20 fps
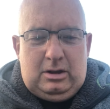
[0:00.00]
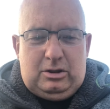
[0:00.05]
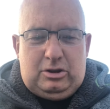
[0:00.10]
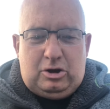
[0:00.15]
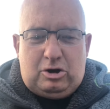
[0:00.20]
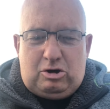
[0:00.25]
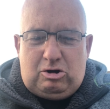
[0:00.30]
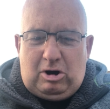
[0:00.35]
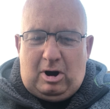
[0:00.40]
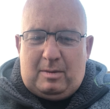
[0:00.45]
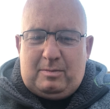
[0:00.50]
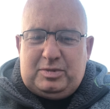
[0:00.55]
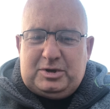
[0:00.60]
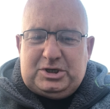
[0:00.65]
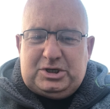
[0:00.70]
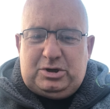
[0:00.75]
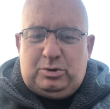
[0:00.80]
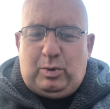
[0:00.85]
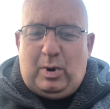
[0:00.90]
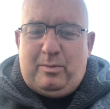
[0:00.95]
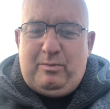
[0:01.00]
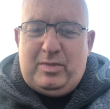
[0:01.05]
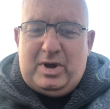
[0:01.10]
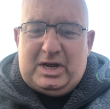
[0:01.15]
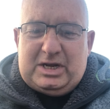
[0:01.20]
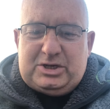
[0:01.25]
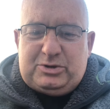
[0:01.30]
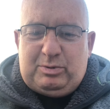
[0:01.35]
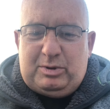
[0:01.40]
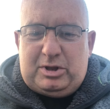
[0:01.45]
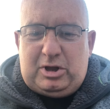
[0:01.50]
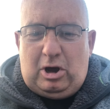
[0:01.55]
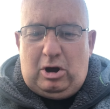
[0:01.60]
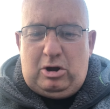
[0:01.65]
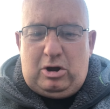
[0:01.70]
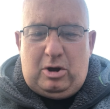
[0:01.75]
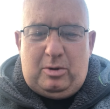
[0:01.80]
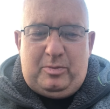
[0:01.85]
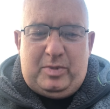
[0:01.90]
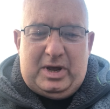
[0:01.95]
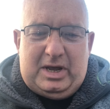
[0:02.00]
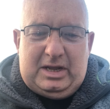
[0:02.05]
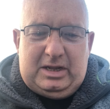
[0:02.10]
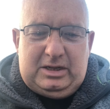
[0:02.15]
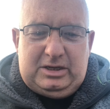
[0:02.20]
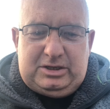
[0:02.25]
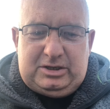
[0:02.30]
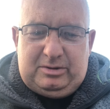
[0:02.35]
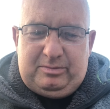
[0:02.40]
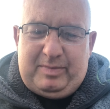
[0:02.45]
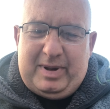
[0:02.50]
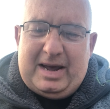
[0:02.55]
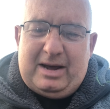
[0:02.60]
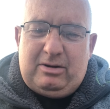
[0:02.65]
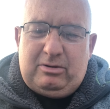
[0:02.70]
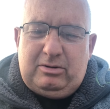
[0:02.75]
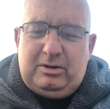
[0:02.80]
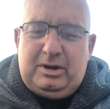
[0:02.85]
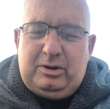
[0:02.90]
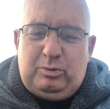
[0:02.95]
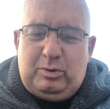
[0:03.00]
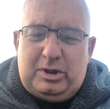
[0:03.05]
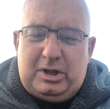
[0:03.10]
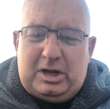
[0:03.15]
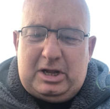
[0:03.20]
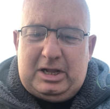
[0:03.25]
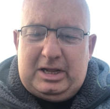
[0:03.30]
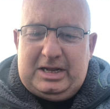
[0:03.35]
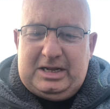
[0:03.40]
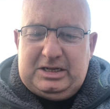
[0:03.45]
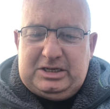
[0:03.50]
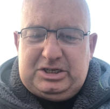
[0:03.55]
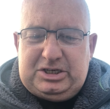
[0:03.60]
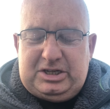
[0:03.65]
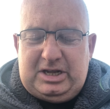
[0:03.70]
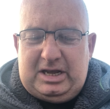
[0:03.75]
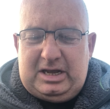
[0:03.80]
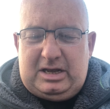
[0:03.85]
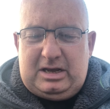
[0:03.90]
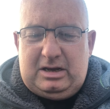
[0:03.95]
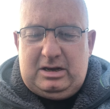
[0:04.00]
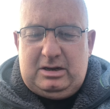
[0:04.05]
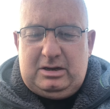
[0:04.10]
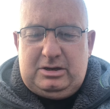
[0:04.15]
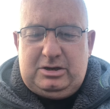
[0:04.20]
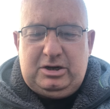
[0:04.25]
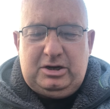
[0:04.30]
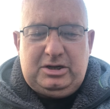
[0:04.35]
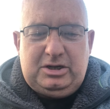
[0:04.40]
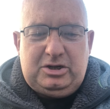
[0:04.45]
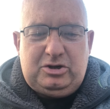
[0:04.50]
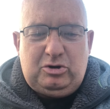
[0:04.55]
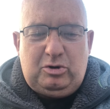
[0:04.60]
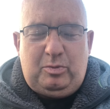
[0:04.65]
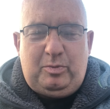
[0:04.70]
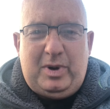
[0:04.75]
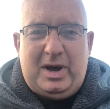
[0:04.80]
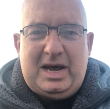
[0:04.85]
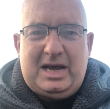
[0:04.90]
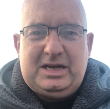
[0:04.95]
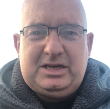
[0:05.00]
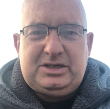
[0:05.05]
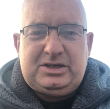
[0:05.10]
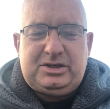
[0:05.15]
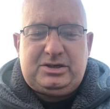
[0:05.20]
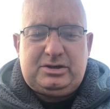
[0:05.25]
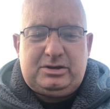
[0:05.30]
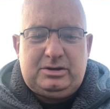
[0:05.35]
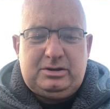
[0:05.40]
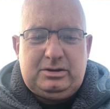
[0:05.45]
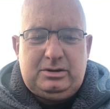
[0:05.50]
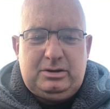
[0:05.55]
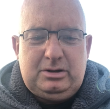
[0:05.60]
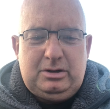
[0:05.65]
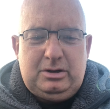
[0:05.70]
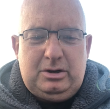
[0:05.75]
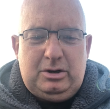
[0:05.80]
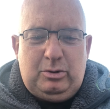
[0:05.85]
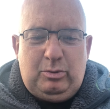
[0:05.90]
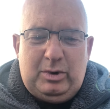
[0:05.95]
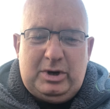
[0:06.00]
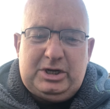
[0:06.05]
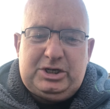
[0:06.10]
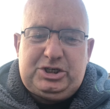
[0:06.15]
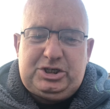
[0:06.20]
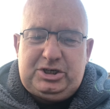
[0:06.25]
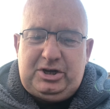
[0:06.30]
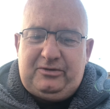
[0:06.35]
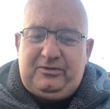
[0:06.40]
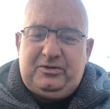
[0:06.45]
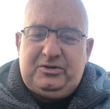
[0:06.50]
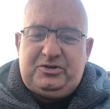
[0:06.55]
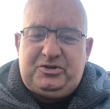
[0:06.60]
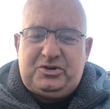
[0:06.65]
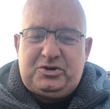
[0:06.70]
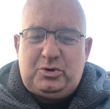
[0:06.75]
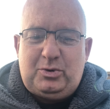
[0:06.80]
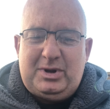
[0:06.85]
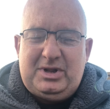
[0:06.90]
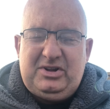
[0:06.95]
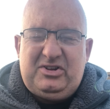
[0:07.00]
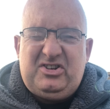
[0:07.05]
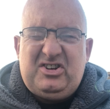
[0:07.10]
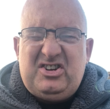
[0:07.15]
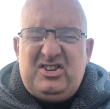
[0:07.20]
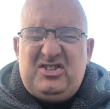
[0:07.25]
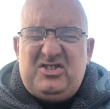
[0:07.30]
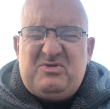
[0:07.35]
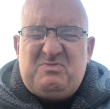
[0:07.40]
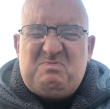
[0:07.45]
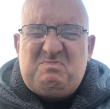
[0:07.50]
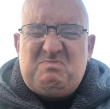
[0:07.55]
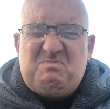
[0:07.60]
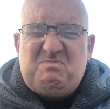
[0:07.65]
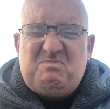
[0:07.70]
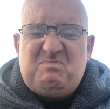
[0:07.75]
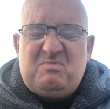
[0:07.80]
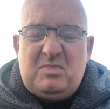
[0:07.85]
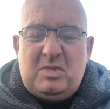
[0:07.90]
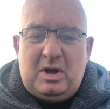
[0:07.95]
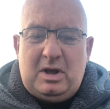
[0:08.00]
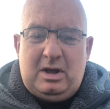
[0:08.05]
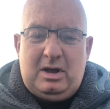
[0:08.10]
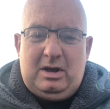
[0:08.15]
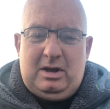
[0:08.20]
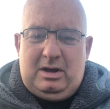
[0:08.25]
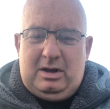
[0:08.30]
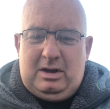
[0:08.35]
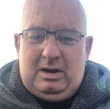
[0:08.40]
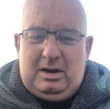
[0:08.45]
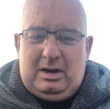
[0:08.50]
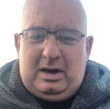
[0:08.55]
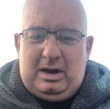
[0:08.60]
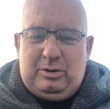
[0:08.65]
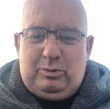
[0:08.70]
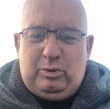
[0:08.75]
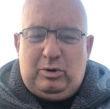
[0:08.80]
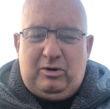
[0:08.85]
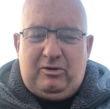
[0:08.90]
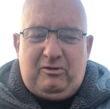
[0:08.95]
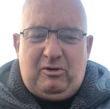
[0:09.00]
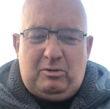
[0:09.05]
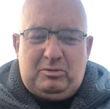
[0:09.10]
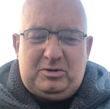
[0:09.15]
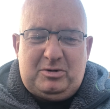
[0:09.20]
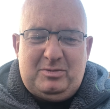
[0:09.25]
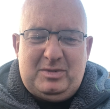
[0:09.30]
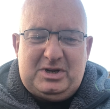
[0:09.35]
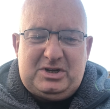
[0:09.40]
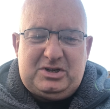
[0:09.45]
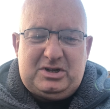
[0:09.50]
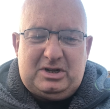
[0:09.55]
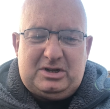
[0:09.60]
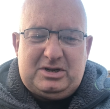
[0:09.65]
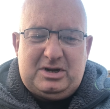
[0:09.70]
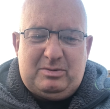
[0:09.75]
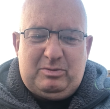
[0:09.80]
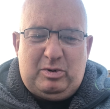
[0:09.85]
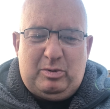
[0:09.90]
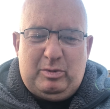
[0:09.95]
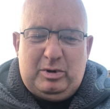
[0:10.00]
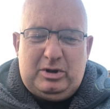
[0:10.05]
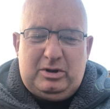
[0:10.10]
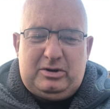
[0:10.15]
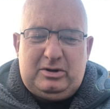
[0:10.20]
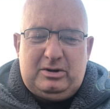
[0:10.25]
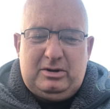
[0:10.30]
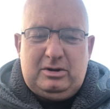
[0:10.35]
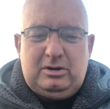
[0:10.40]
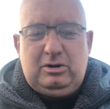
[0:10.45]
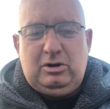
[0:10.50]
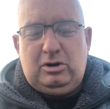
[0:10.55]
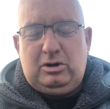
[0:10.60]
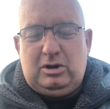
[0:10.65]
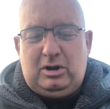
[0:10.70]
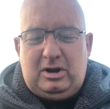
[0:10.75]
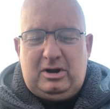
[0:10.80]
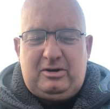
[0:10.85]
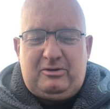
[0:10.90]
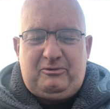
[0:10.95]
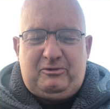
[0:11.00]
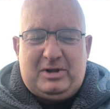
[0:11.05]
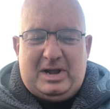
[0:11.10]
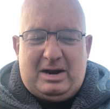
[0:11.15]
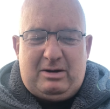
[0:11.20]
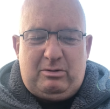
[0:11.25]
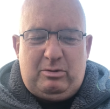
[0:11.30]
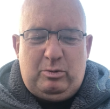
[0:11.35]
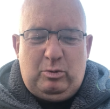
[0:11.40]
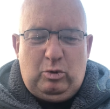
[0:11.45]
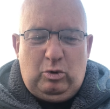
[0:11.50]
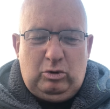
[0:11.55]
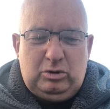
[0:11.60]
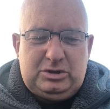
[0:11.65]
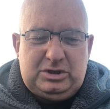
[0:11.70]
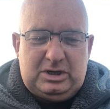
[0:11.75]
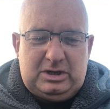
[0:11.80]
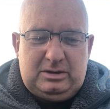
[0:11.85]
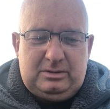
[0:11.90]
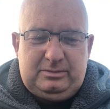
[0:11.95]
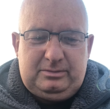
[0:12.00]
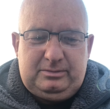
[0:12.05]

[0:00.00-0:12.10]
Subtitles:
The grubs were mixed with cocoa beans and pounded with a clean stick, turned into a paste, which, if you squinted and were of optimistic temperament, looked like flour and water.